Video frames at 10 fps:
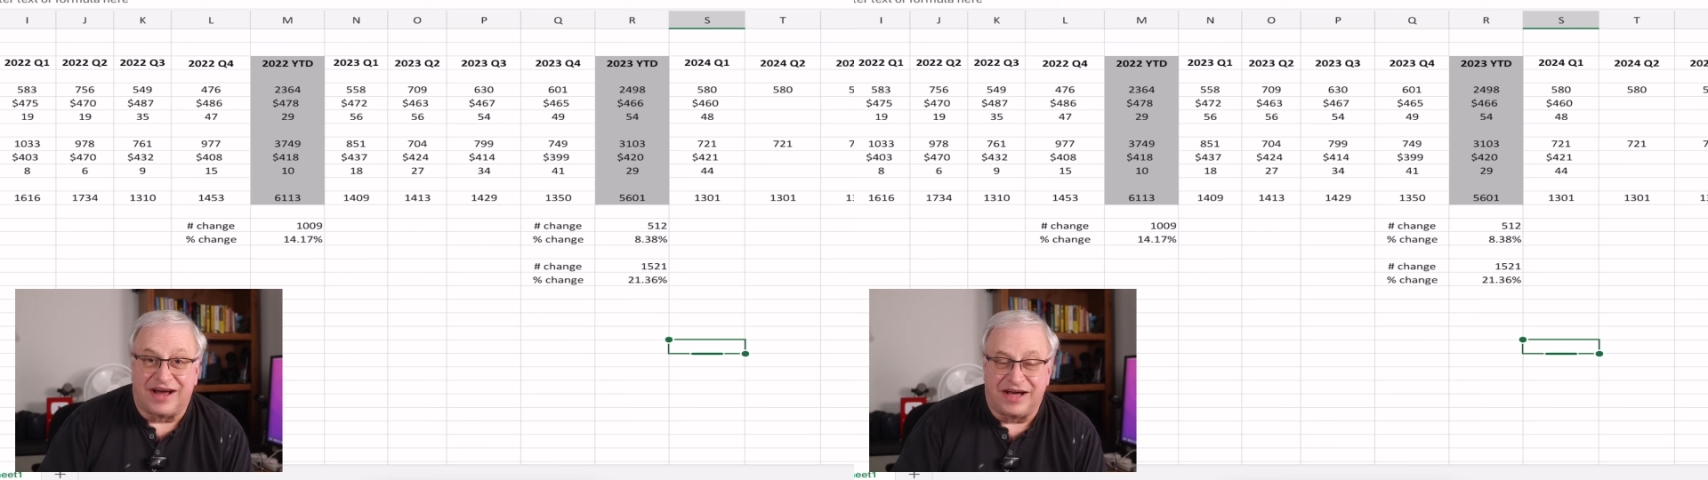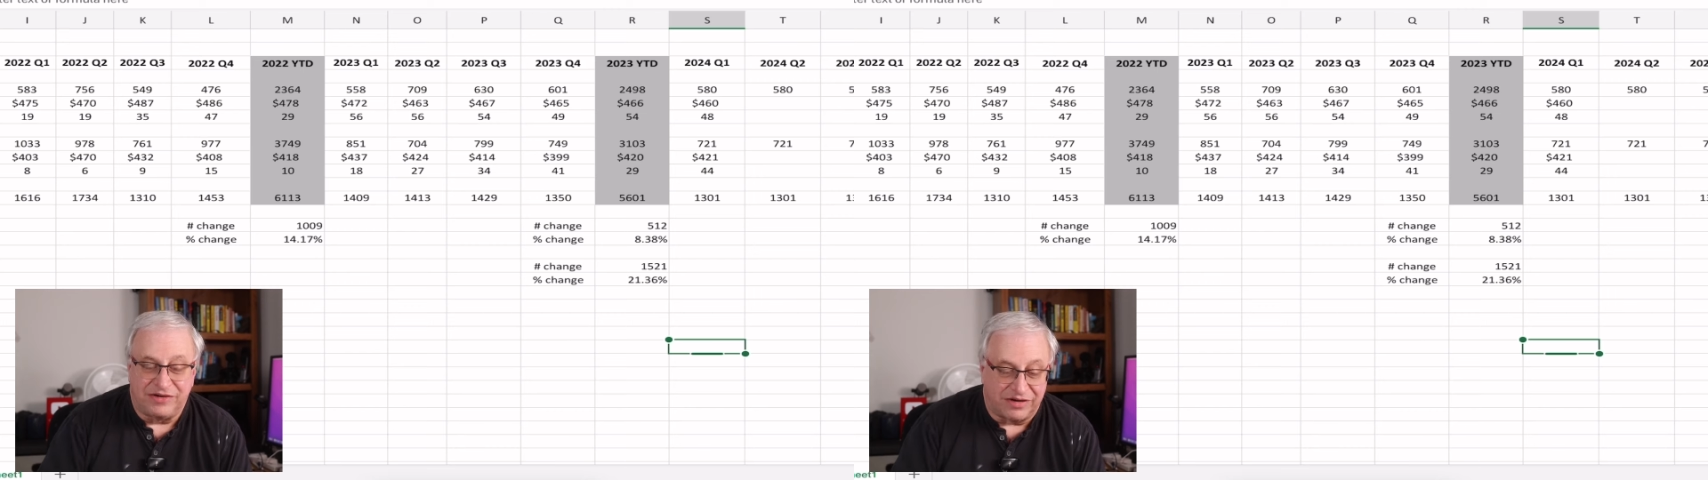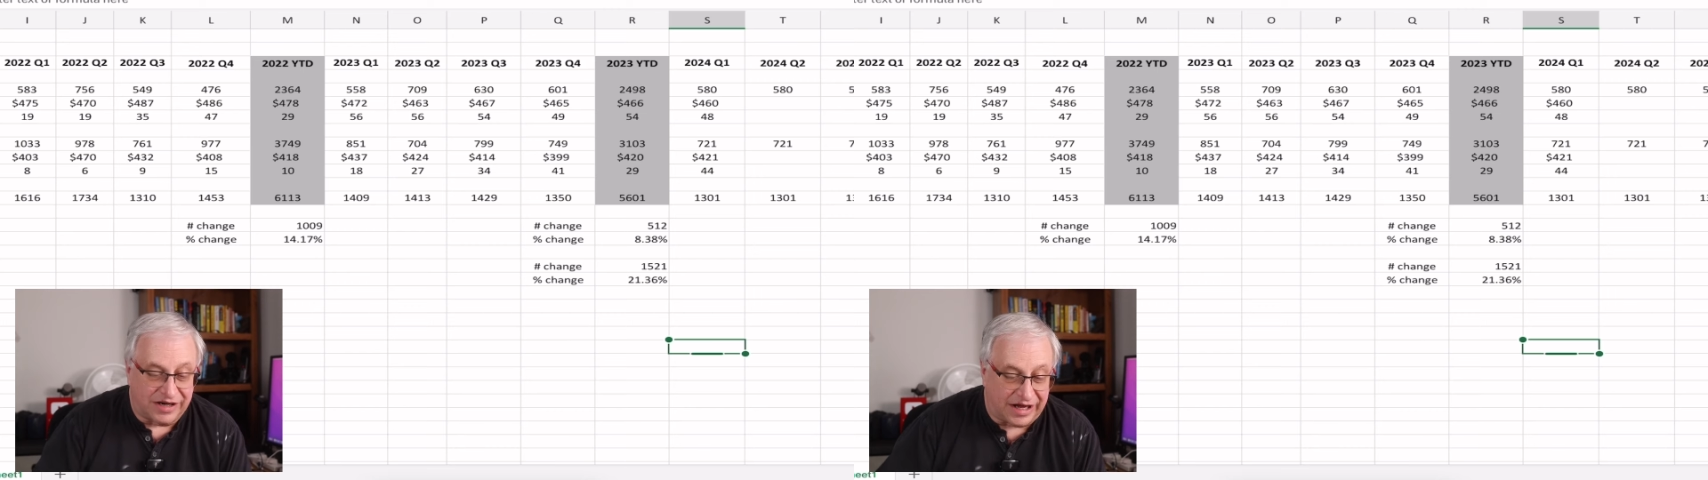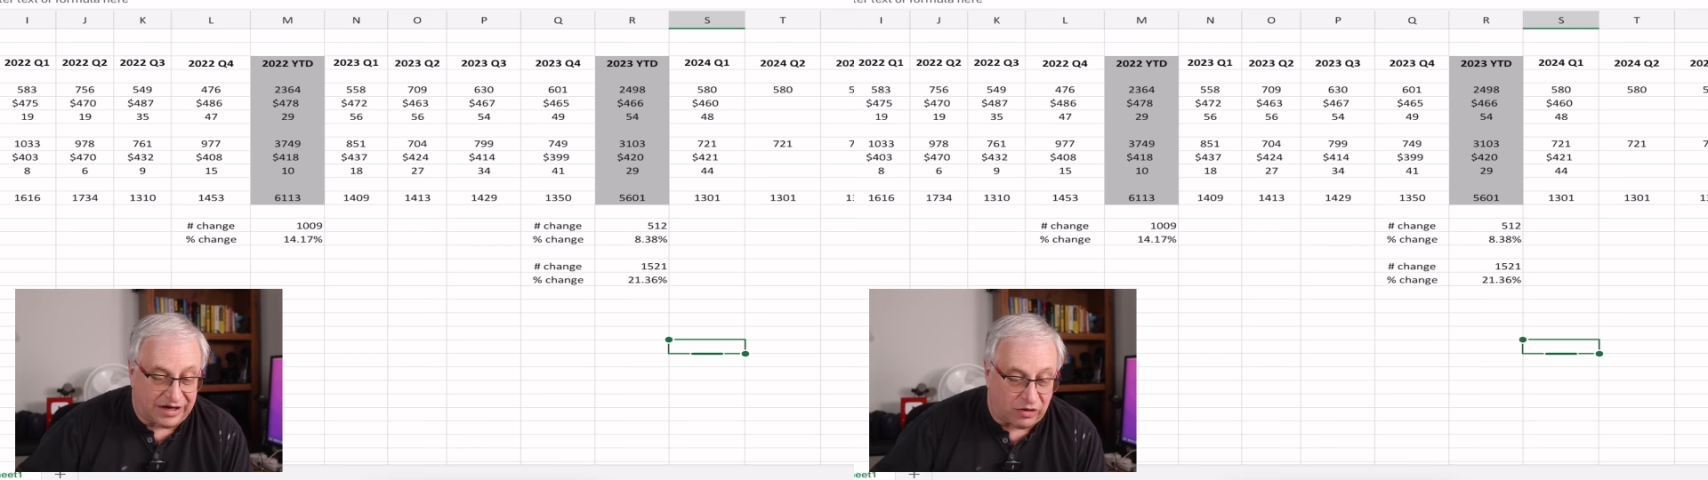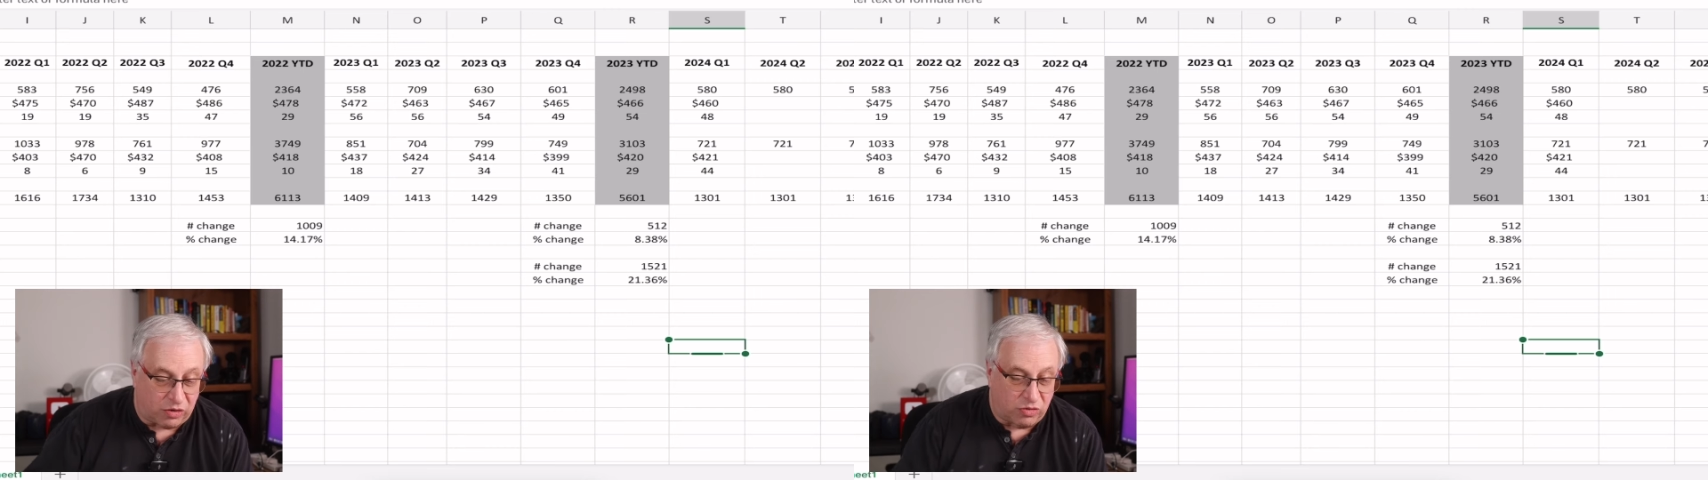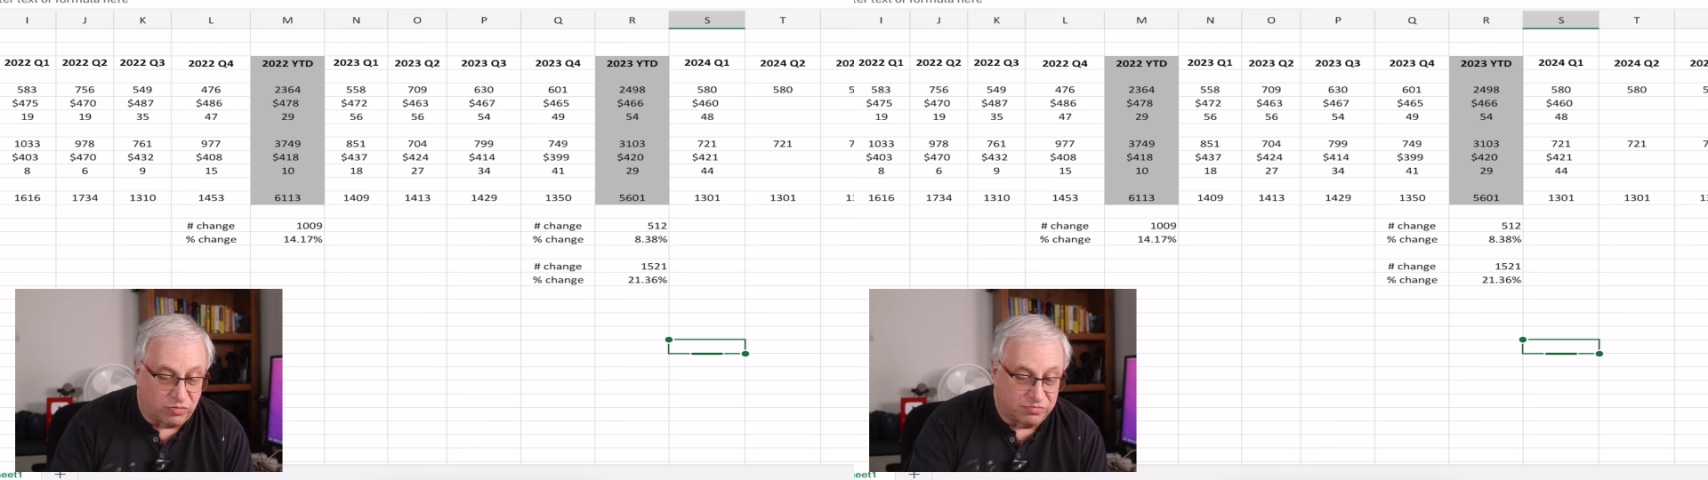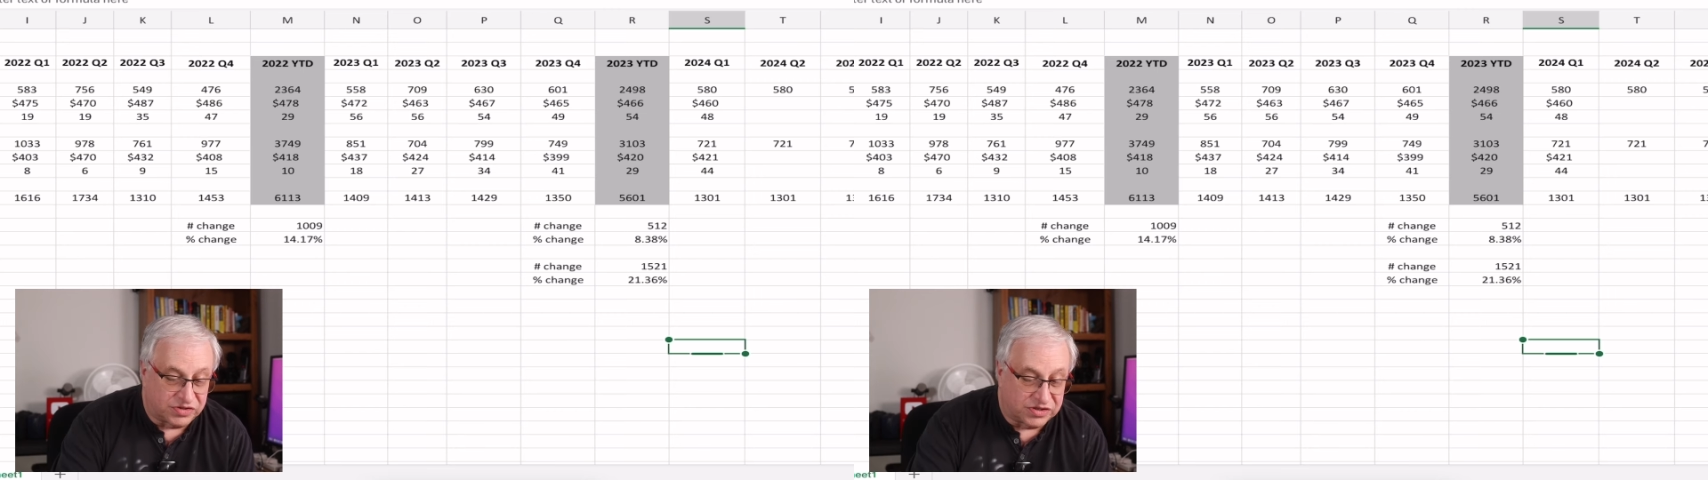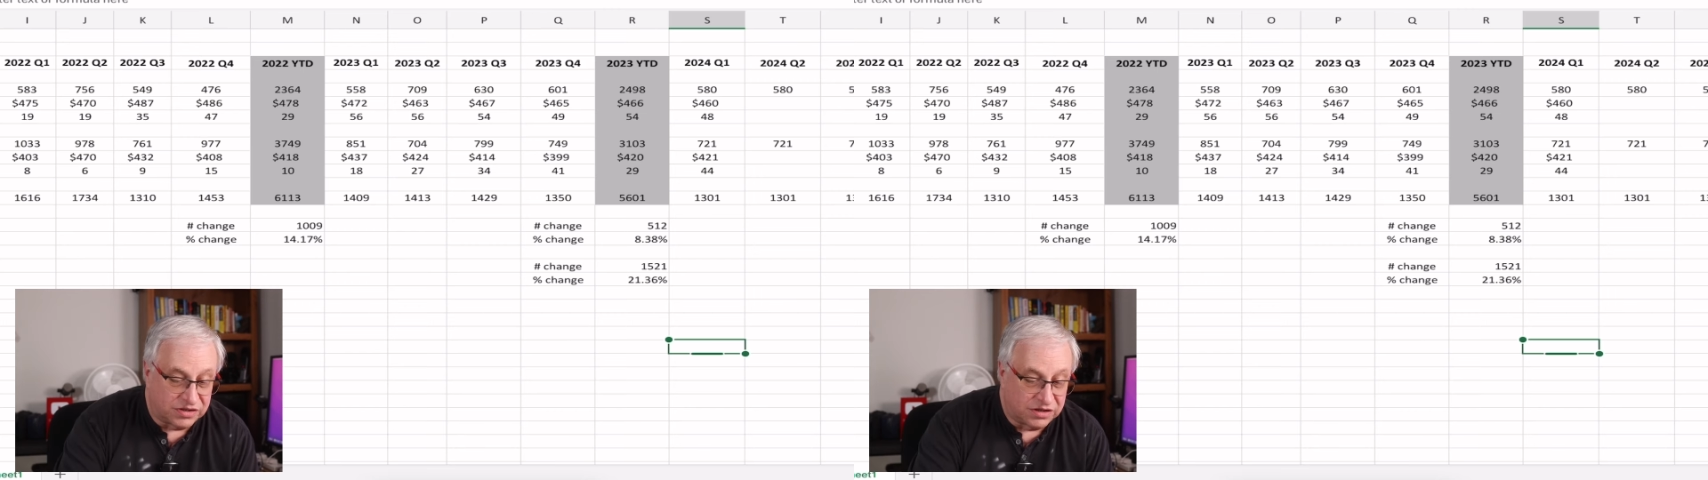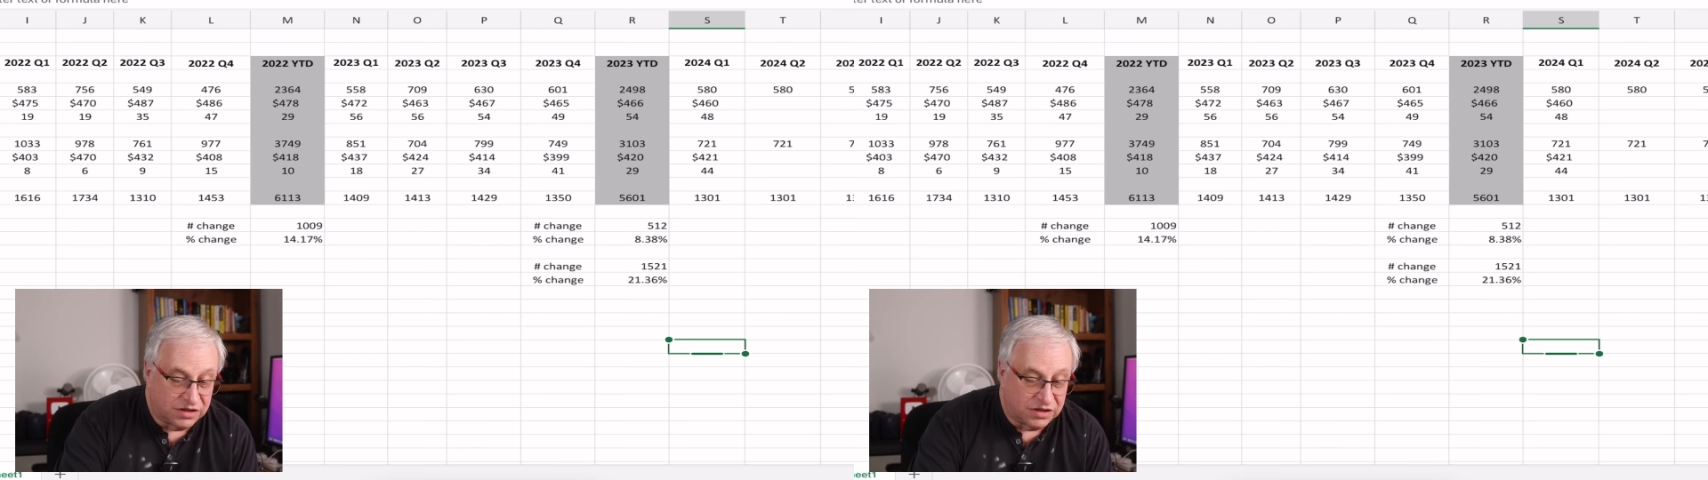108 homes